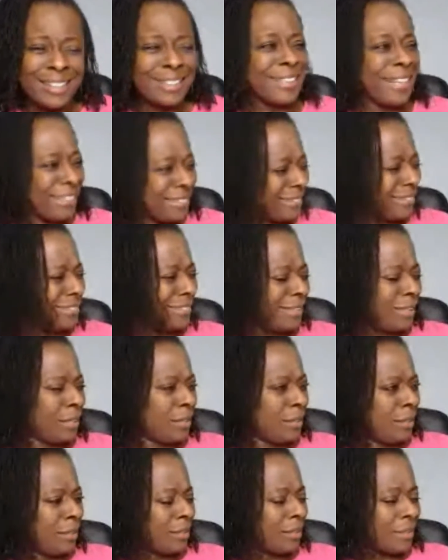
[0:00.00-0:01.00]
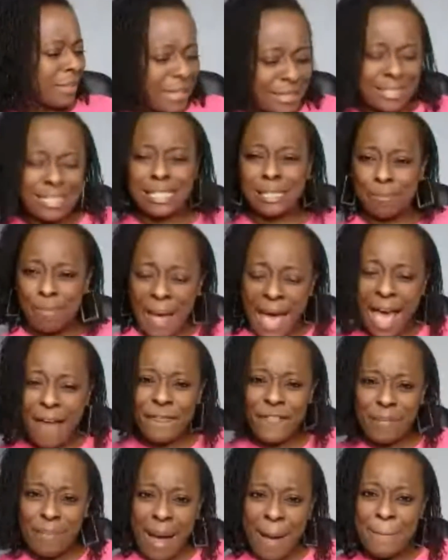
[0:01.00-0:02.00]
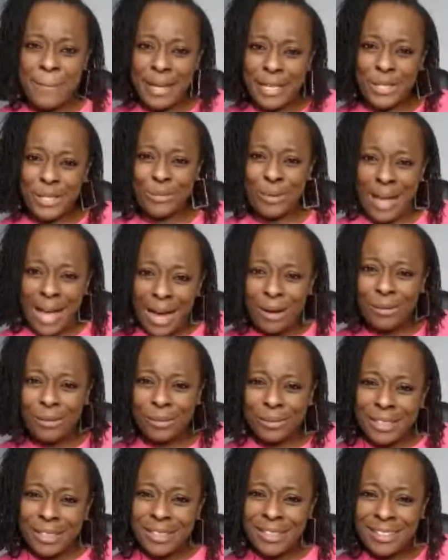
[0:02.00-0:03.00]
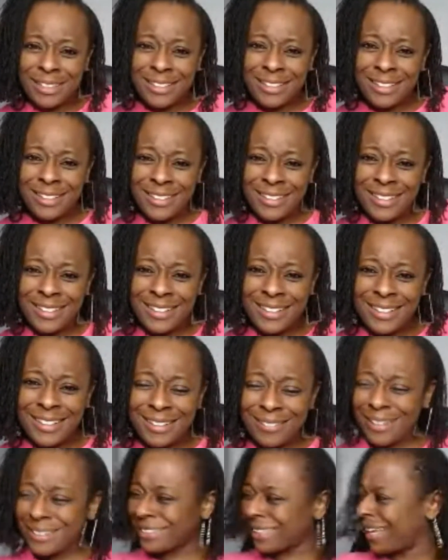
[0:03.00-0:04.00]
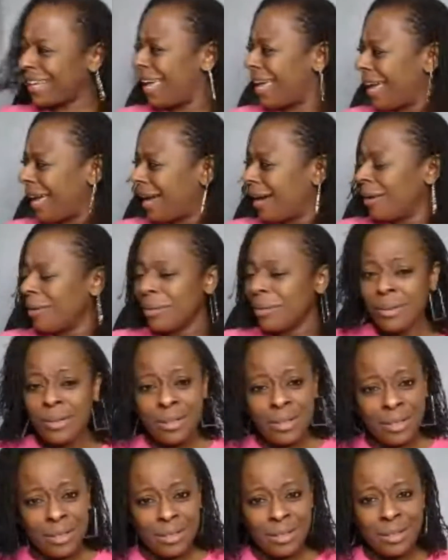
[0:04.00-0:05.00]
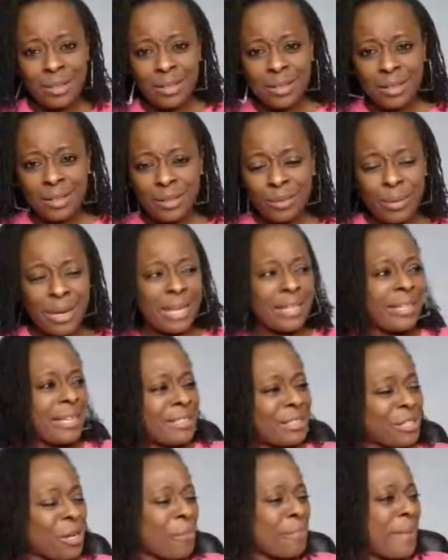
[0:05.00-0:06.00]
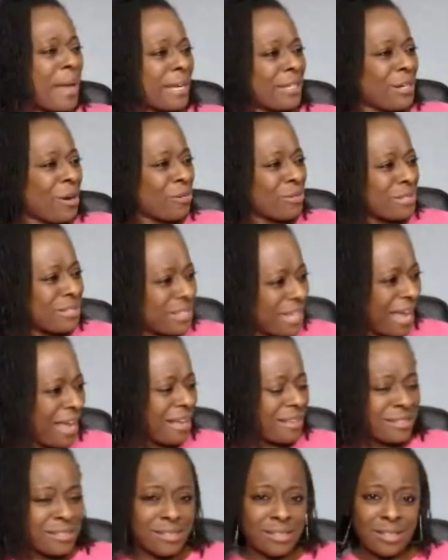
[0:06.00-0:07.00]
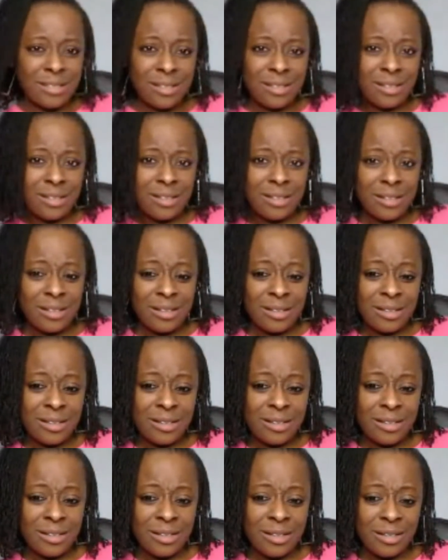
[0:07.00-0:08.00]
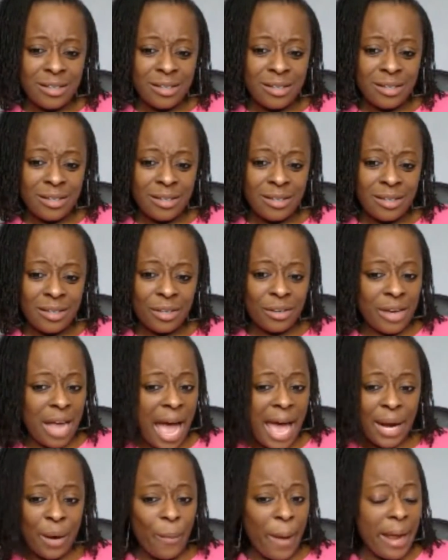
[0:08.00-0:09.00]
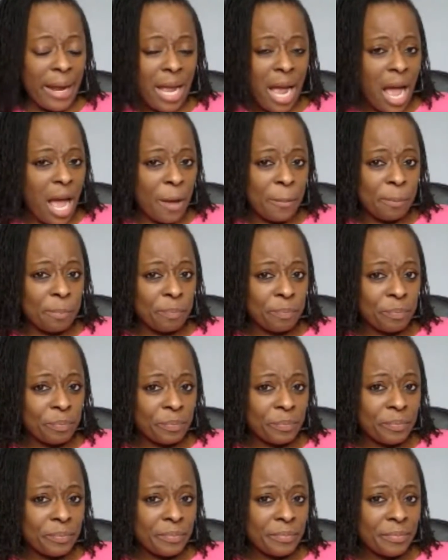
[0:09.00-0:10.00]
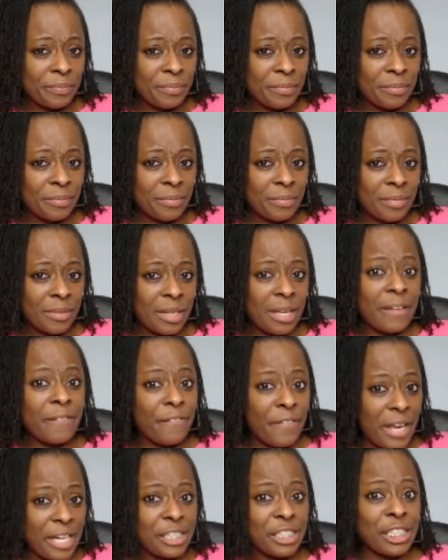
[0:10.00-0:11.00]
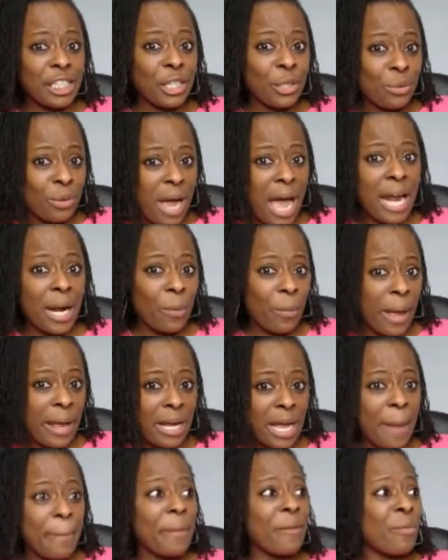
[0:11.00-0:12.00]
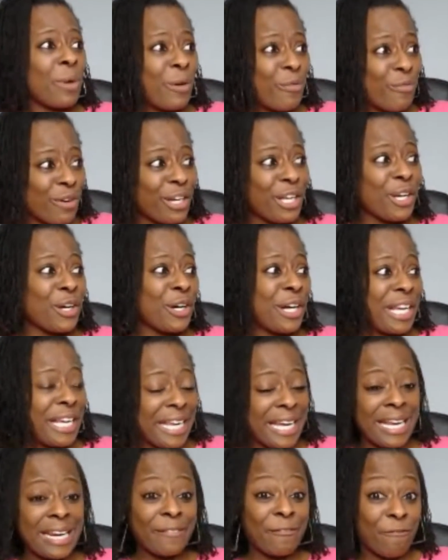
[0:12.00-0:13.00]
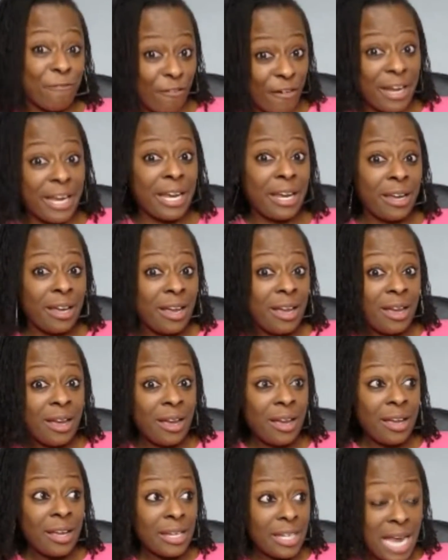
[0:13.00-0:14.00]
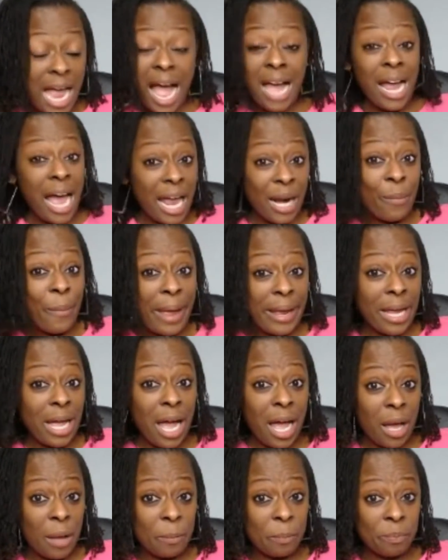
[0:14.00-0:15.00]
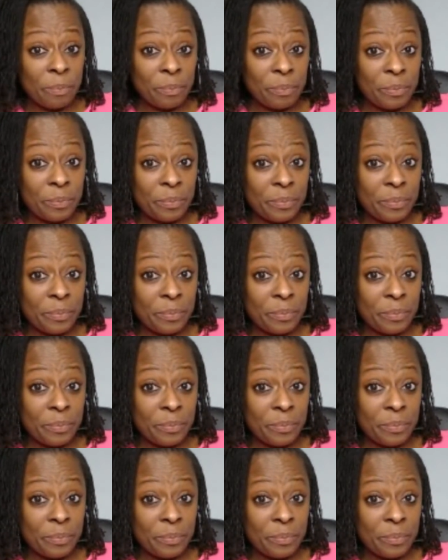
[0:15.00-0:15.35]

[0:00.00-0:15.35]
this is bad for my mental health. What the hell? Wait, this don't make no sense." You gotta wake up. Eventually, you gotta wake up, and we're really gonna get free. Y'all gotta wake up.